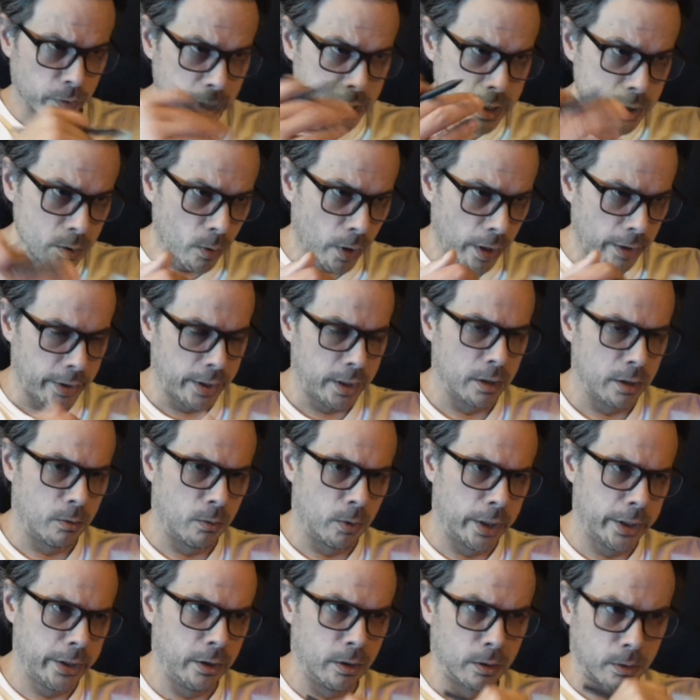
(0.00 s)
The reason why they
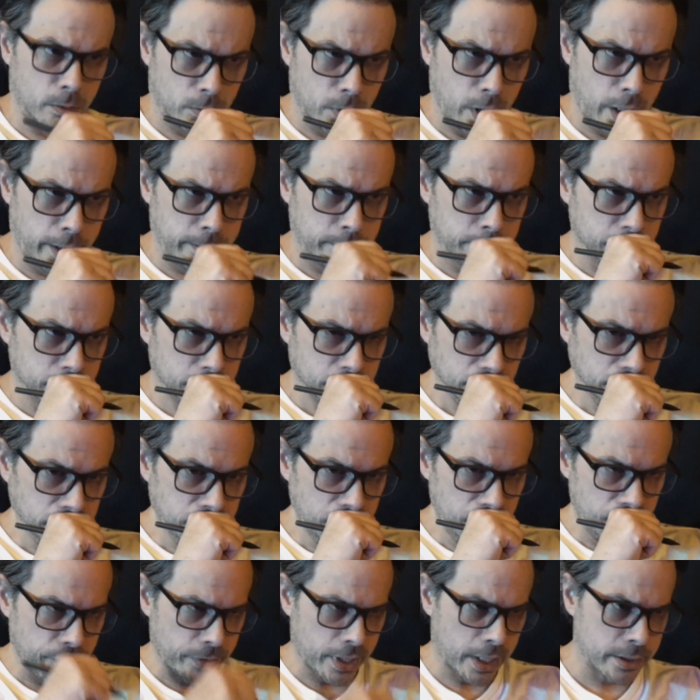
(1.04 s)
don't want you to run,
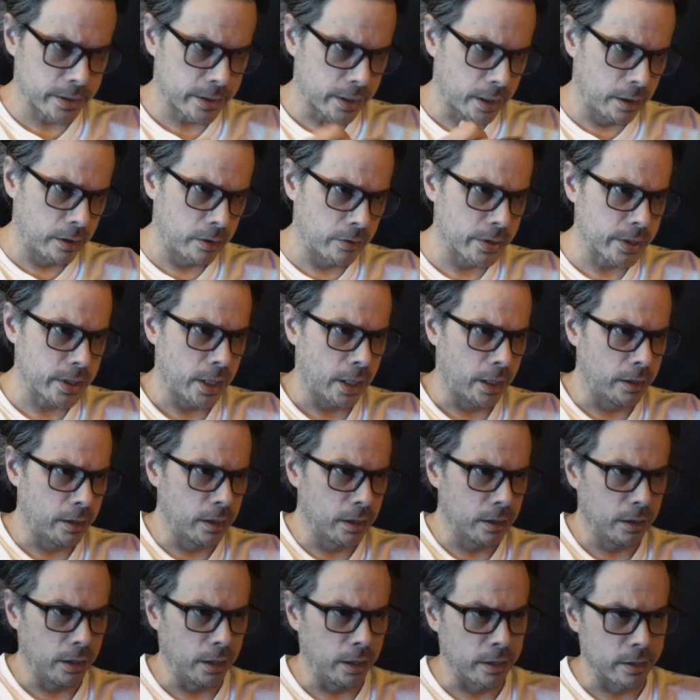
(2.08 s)
as I
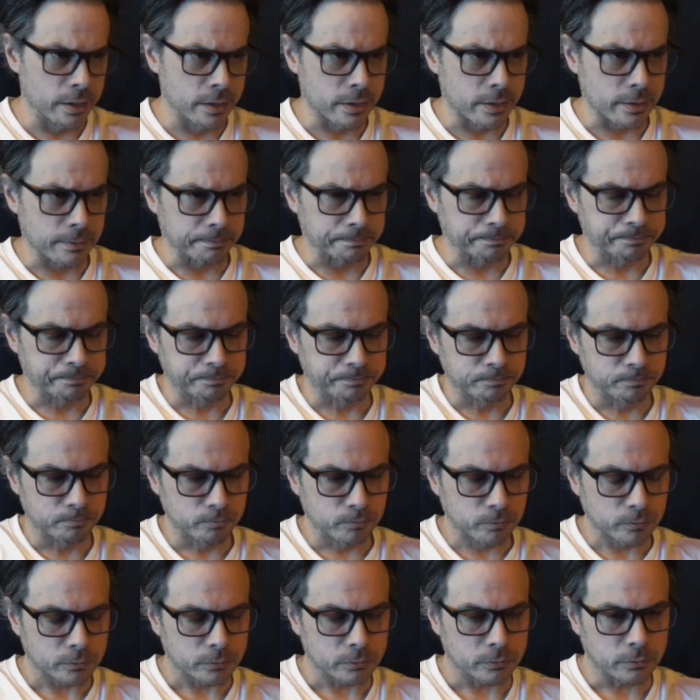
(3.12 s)
understand it, is
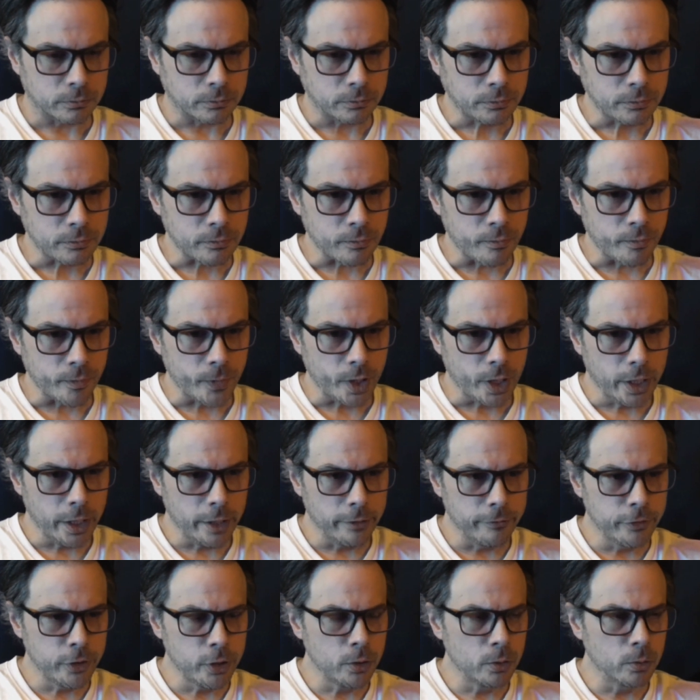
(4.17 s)

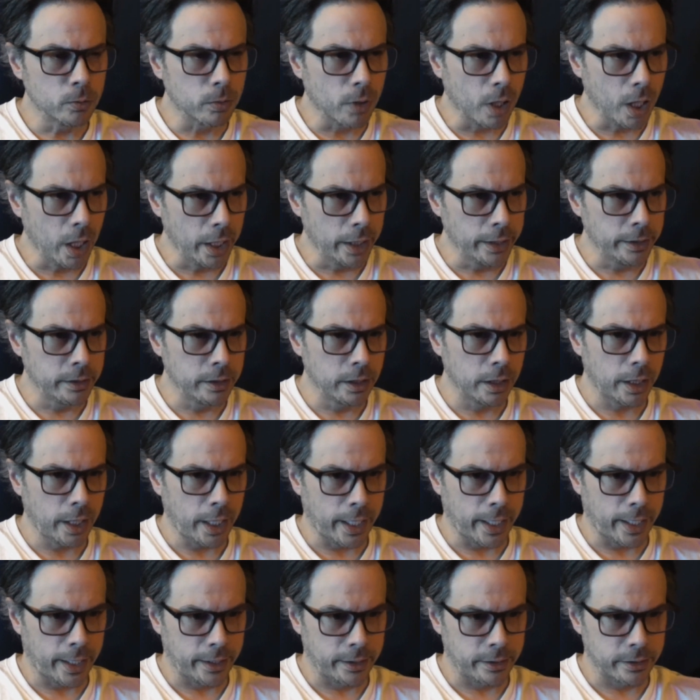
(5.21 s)
if you run
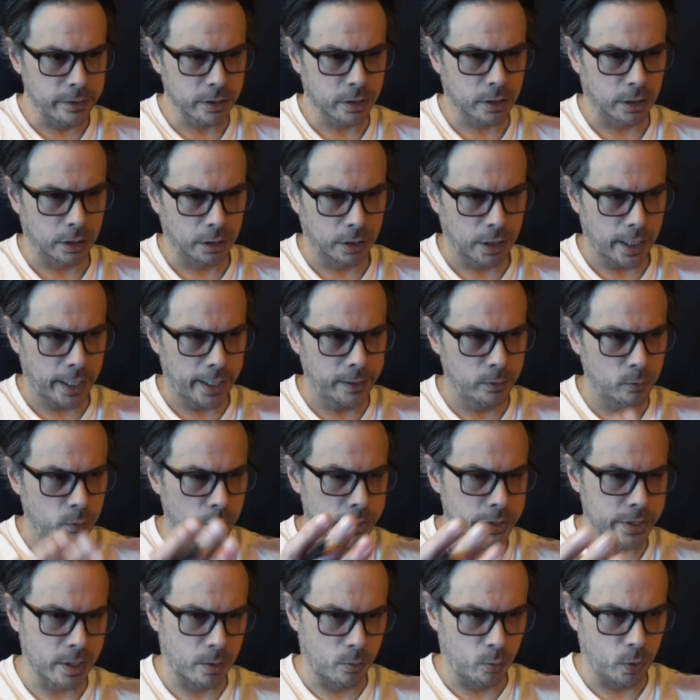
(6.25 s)
and collide
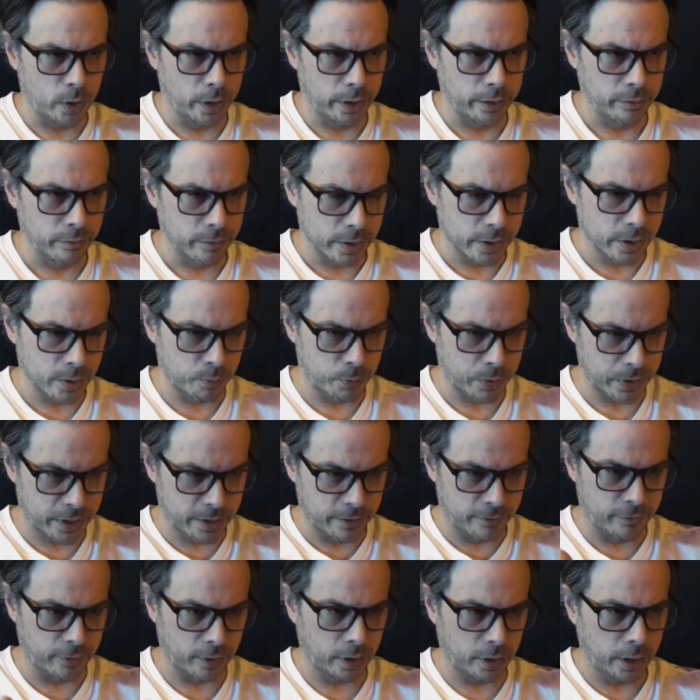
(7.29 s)
with someone,
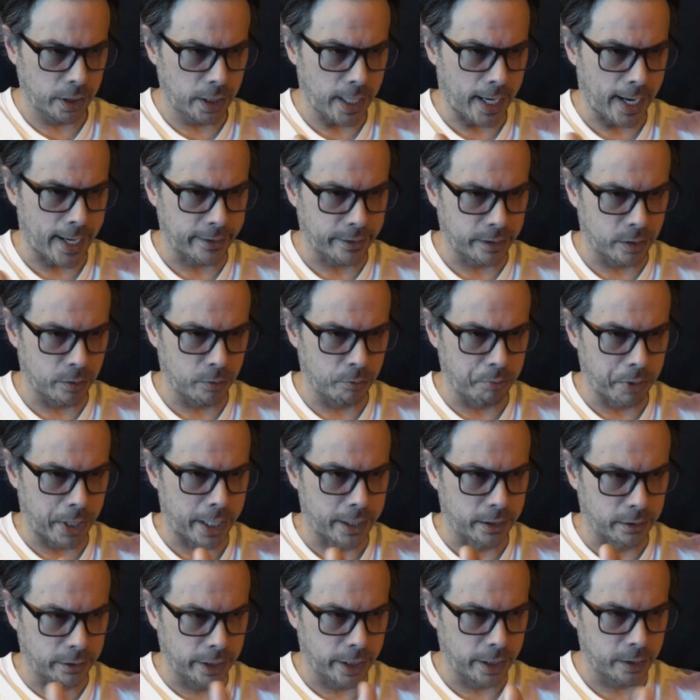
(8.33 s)
specifically at the
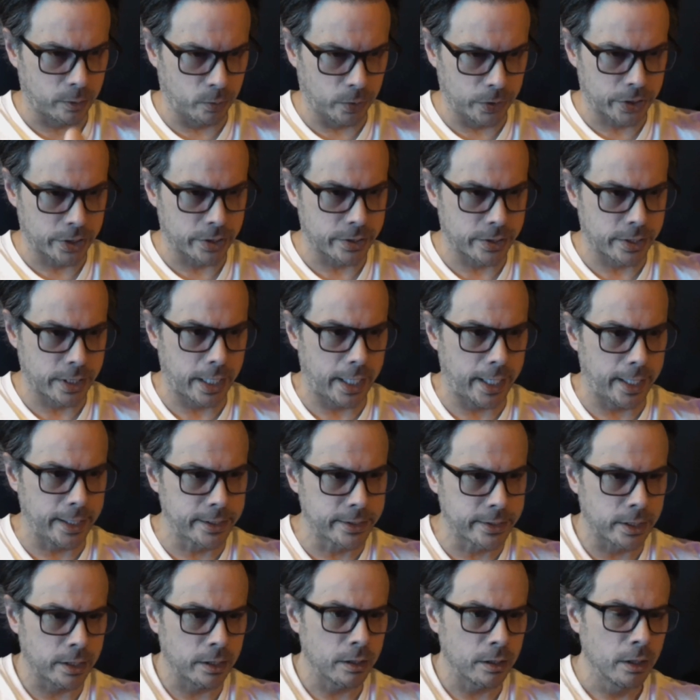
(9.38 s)
bottleneck, which is the
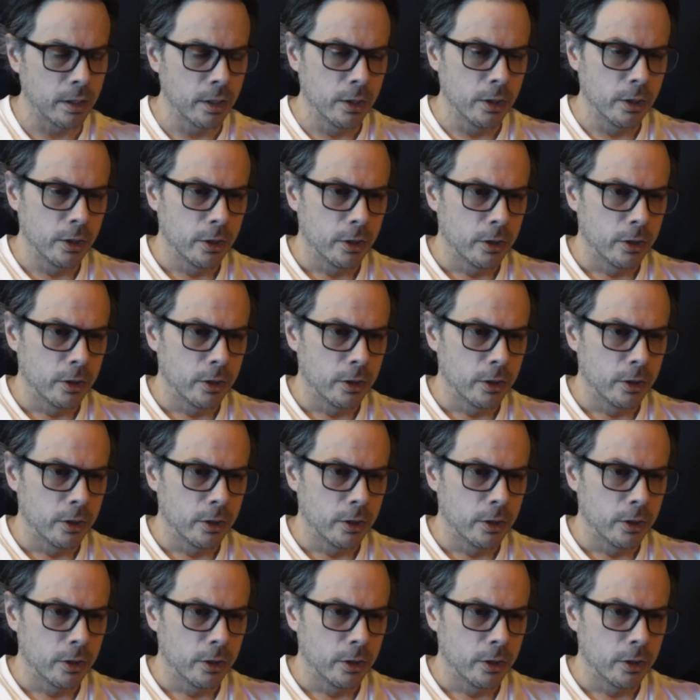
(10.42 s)
exit,